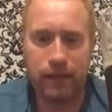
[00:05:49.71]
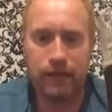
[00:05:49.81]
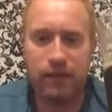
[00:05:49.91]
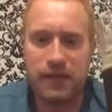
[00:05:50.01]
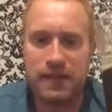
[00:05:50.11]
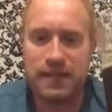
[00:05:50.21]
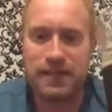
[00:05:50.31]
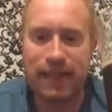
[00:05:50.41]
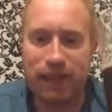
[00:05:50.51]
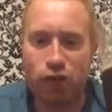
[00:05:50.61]
The finish
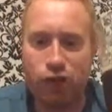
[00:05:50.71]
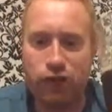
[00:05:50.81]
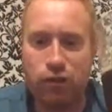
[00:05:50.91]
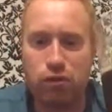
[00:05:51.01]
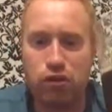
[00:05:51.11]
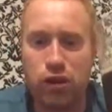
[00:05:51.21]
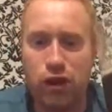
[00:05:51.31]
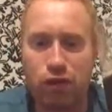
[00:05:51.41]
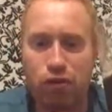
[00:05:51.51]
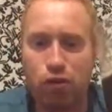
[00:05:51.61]
is light coffee notes,
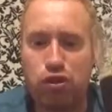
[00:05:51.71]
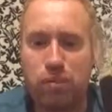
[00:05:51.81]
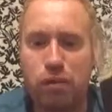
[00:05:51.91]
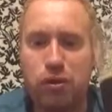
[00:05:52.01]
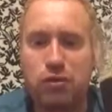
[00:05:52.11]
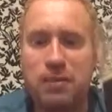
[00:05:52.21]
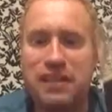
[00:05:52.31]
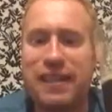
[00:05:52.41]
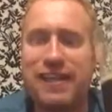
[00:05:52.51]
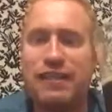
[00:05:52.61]
roasted malts,
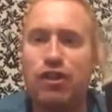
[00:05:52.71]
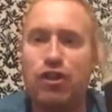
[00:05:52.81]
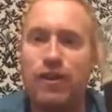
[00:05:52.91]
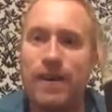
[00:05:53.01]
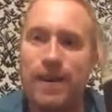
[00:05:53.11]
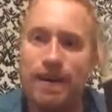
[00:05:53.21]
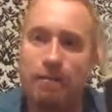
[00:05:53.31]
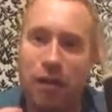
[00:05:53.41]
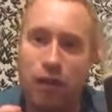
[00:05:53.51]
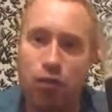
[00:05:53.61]
which leads to
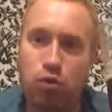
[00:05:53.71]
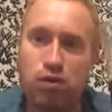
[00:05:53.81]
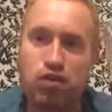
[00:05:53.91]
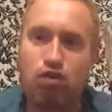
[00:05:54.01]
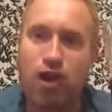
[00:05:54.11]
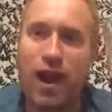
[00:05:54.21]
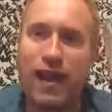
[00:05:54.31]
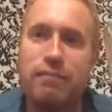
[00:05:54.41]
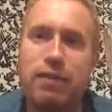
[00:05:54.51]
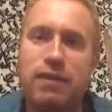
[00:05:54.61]
a roasted
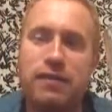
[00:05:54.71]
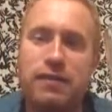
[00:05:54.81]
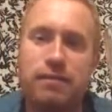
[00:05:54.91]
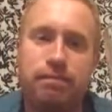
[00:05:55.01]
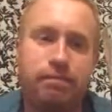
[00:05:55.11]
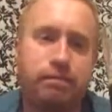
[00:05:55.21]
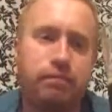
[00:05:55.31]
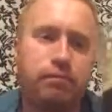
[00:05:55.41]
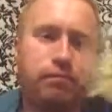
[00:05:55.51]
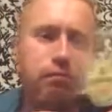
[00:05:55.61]
dry bitterness.
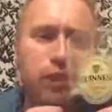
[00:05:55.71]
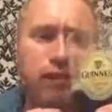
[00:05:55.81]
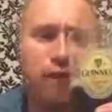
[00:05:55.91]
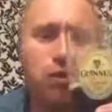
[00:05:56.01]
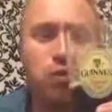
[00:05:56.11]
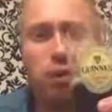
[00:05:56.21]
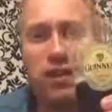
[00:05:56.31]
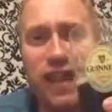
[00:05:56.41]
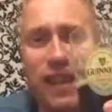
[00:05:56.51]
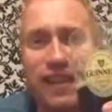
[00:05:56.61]
Folks,
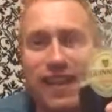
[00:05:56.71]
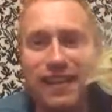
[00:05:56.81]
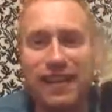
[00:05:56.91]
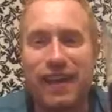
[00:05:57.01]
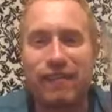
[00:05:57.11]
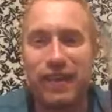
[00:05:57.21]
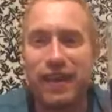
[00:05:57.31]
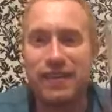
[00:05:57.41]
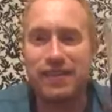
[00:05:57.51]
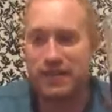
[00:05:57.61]
what do I give
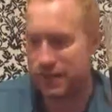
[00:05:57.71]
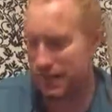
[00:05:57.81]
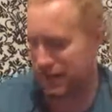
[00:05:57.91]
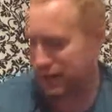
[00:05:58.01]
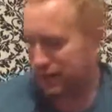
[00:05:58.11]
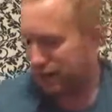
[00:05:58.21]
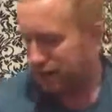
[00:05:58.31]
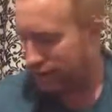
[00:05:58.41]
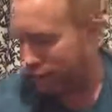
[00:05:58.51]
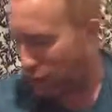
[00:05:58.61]
Guinness
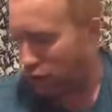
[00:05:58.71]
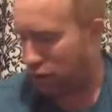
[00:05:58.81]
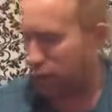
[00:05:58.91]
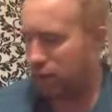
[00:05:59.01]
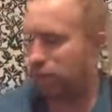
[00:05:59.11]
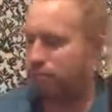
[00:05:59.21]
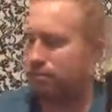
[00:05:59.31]
for their